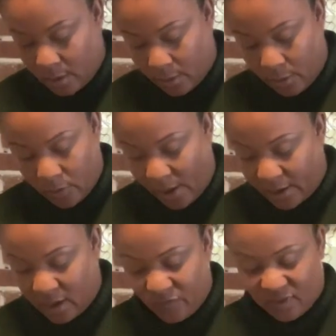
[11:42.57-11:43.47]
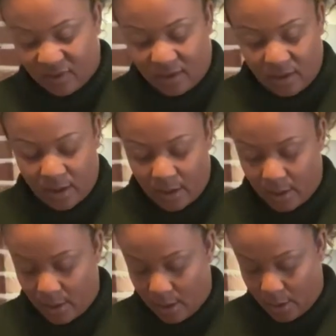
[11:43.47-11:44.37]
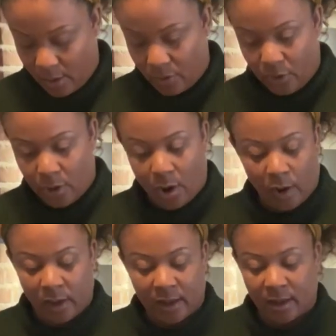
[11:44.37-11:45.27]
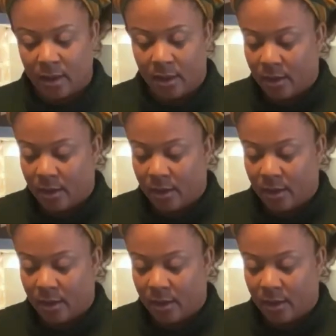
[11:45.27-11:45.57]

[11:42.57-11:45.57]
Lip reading: you're not going to even see the garlic,